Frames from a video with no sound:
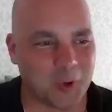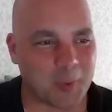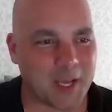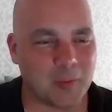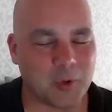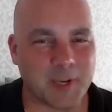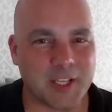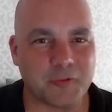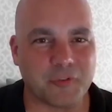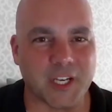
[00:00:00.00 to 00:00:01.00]
What about what about
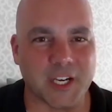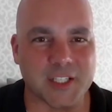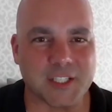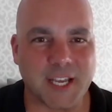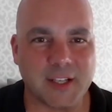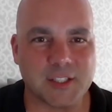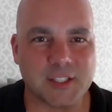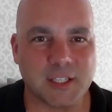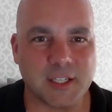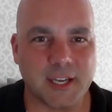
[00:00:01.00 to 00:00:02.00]
your fitness? How's
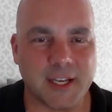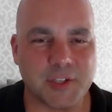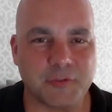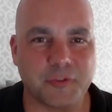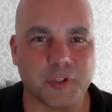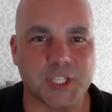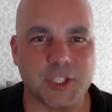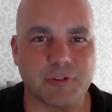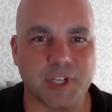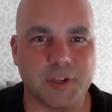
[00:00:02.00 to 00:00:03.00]
uh, how's your foot
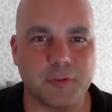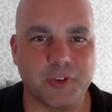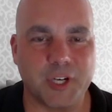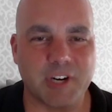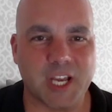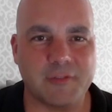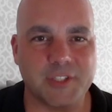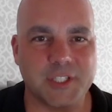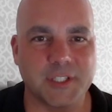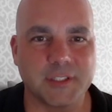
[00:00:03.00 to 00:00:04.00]
injury? Are you fully recovered?